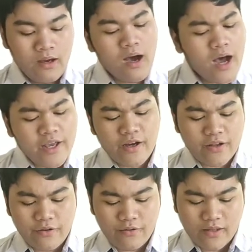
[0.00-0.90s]
I
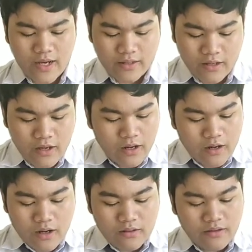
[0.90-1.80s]
argue that
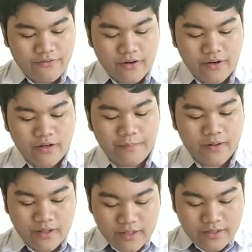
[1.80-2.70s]
not defunding the
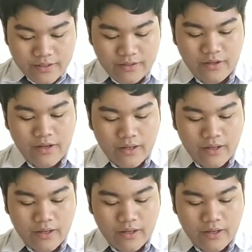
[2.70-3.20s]
police